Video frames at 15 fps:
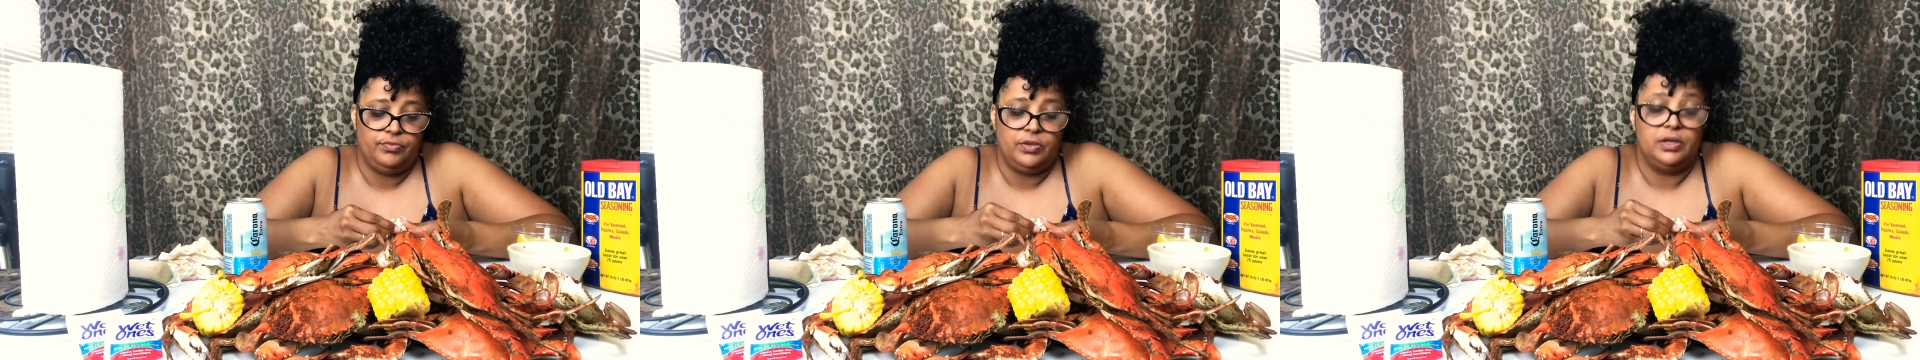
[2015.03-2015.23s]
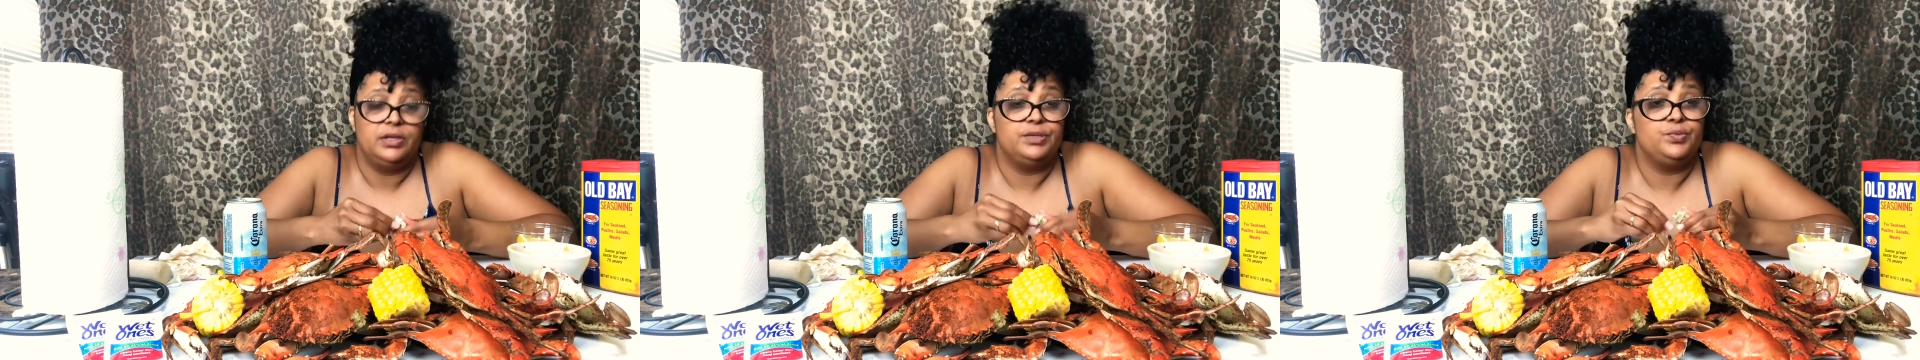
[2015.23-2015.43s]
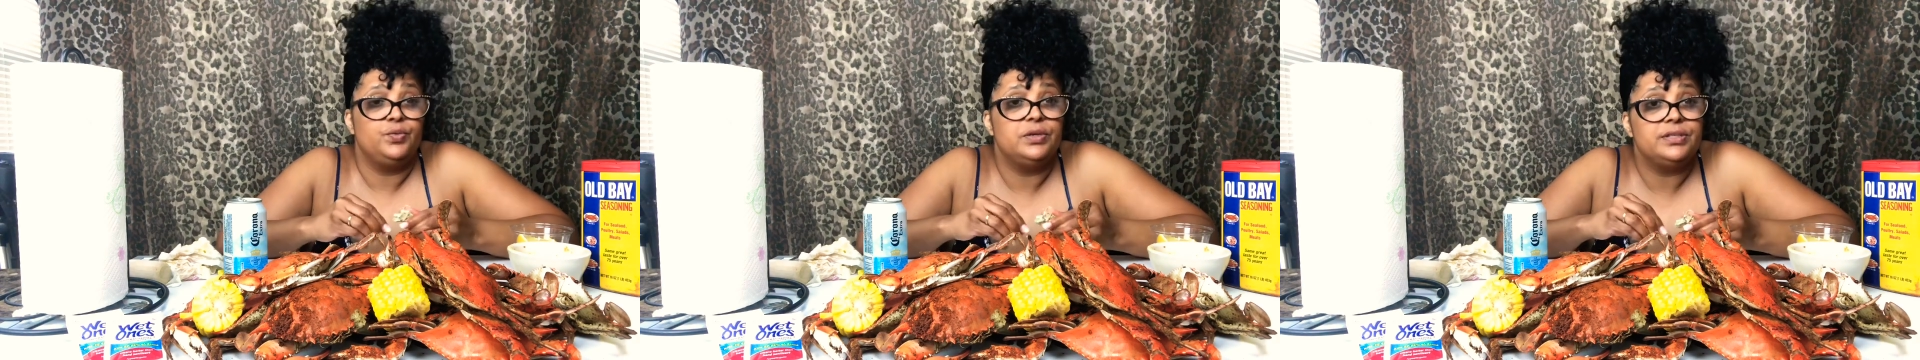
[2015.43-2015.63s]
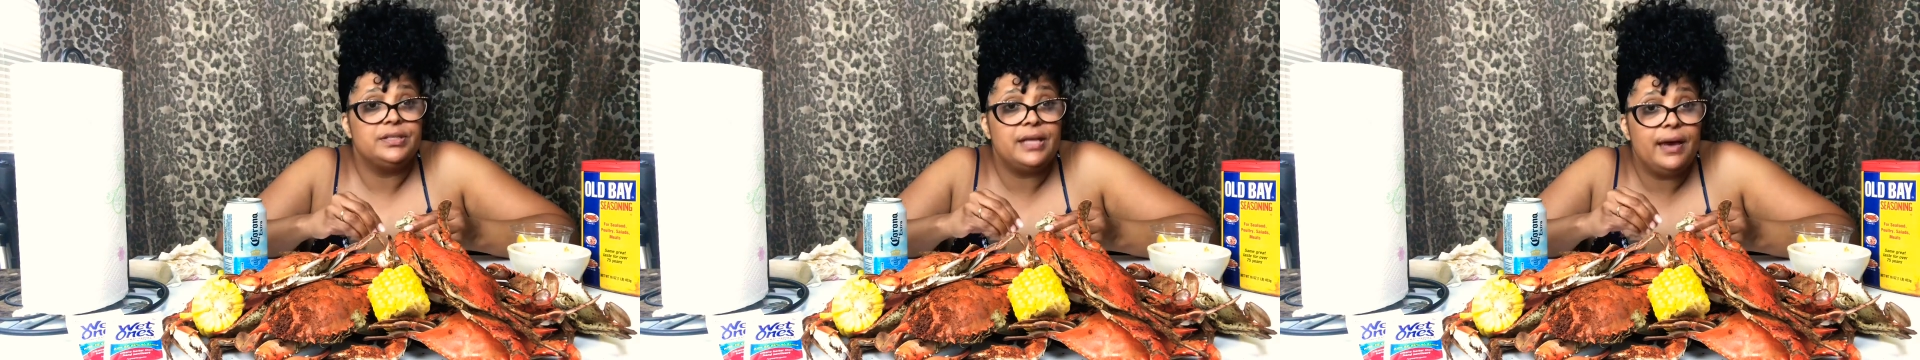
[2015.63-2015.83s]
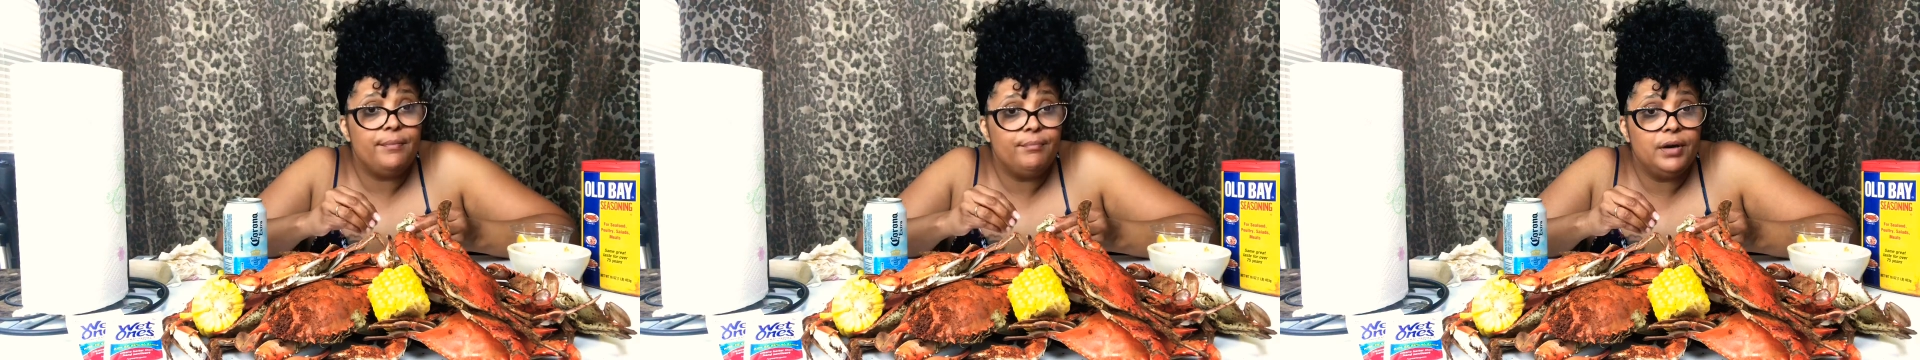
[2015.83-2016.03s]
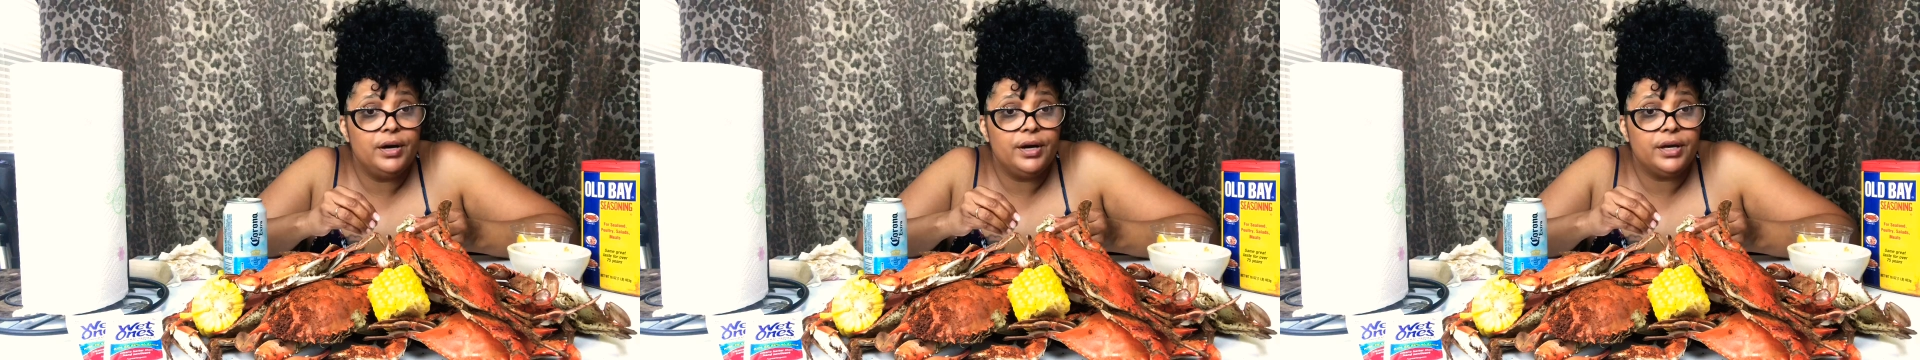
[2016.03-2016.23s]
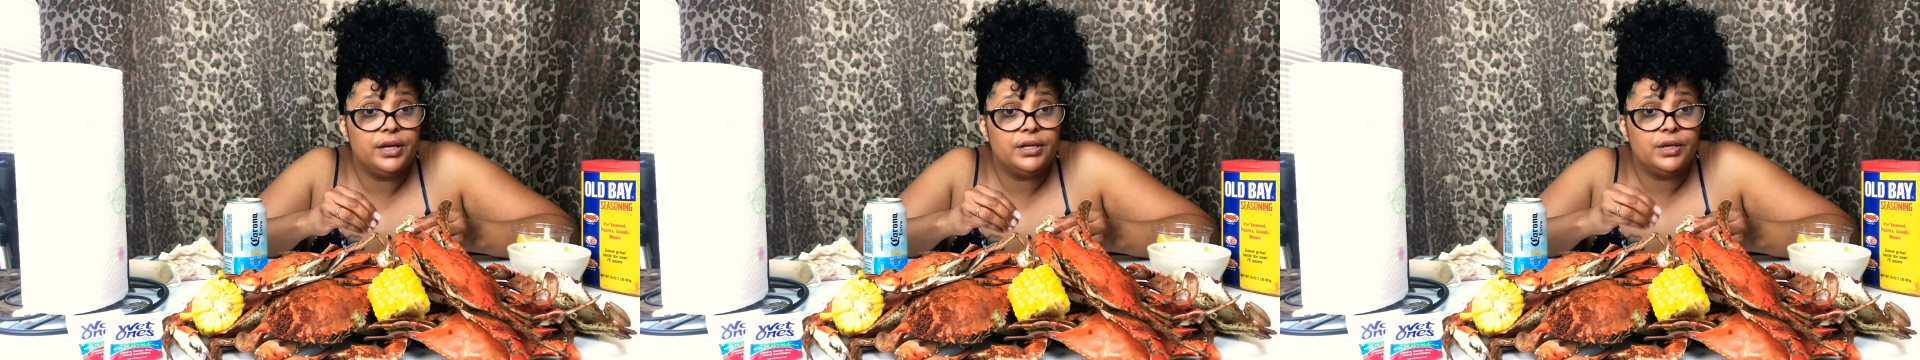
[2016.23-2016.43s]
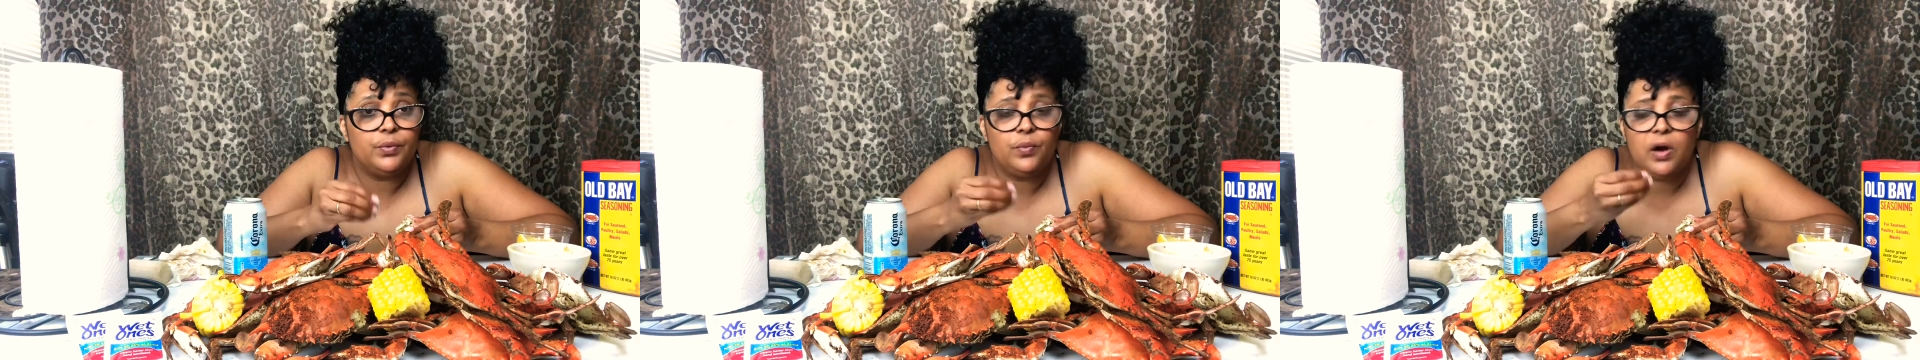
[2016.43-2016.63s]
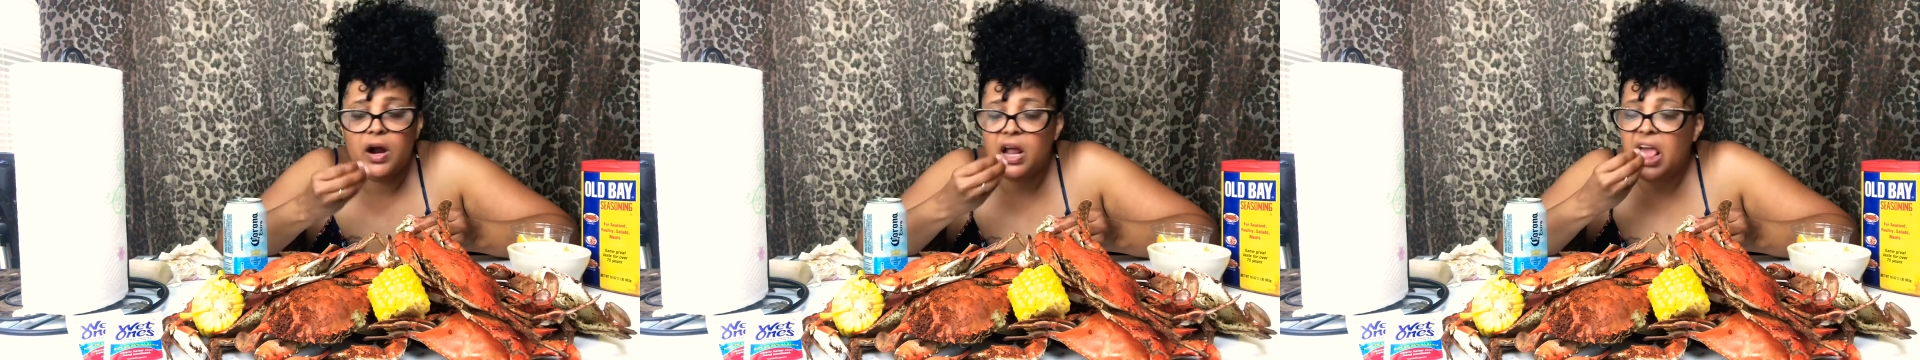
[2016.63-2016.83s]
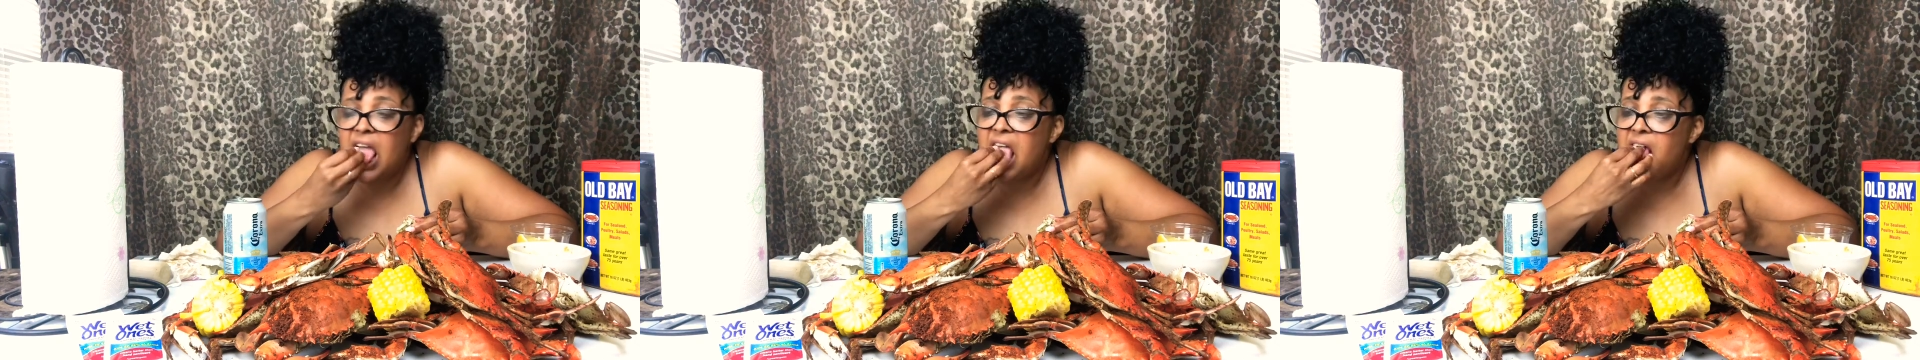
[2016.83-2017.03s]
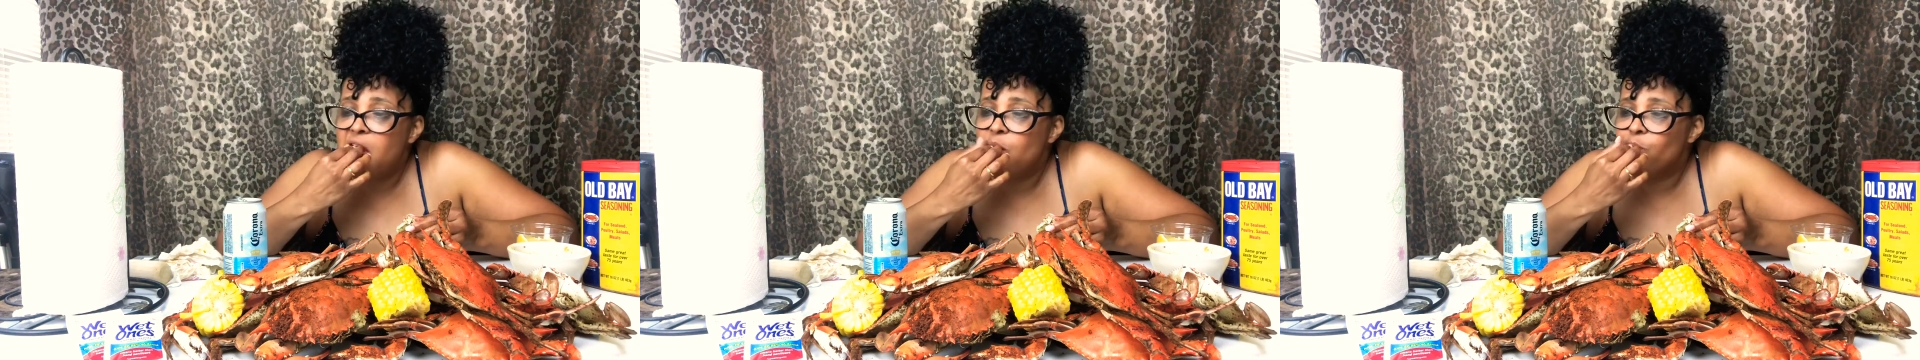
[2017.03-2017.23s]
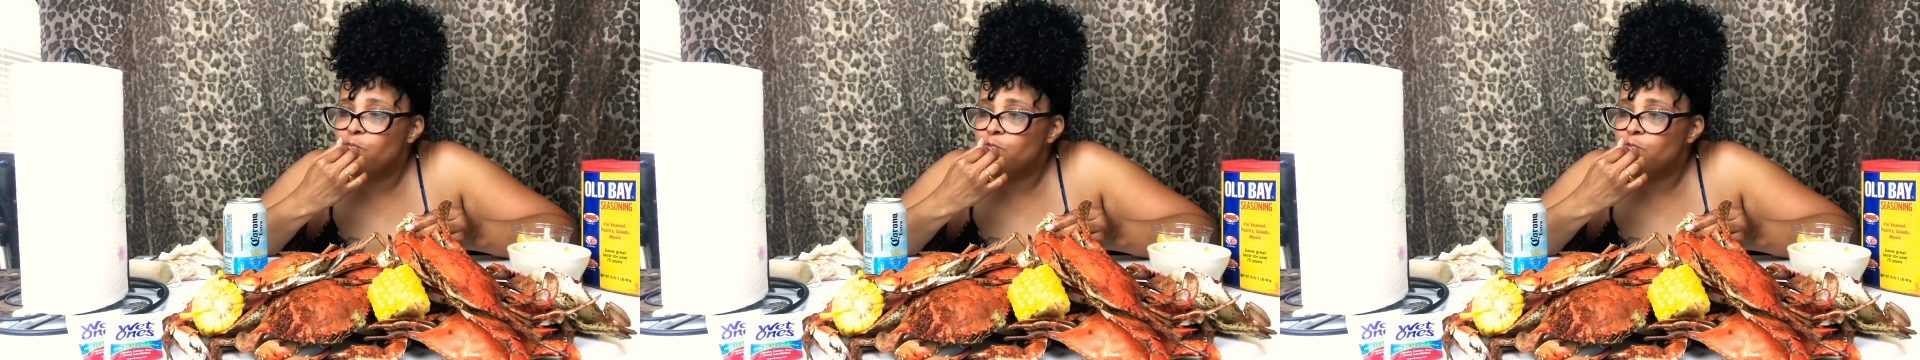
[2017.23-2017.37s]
Because once that mug get to working,